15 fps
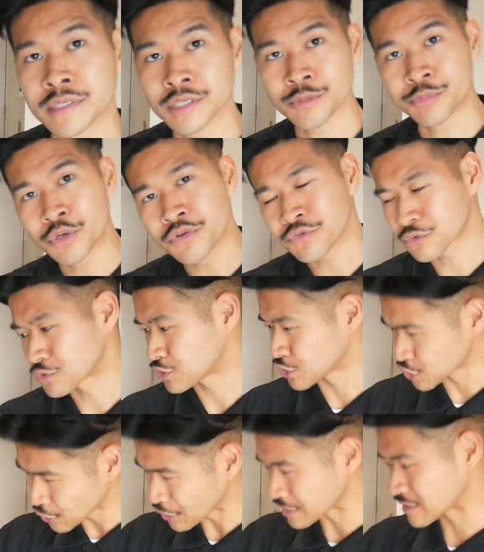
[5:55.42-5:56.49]
This beautiful
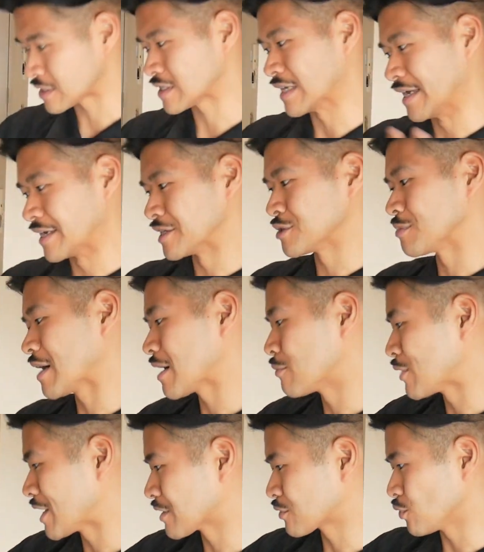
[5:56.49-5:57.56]
shirt is by a
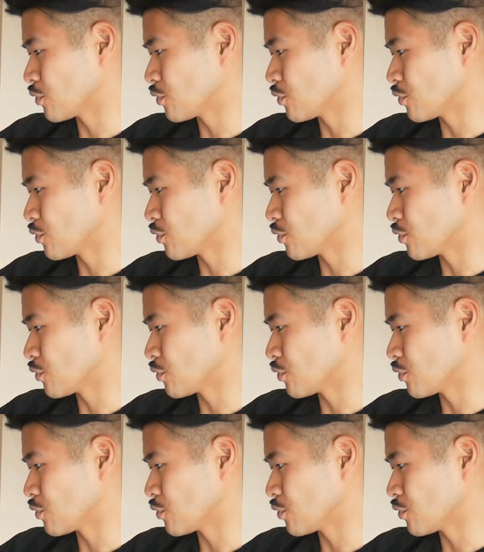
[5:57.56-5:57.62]
brand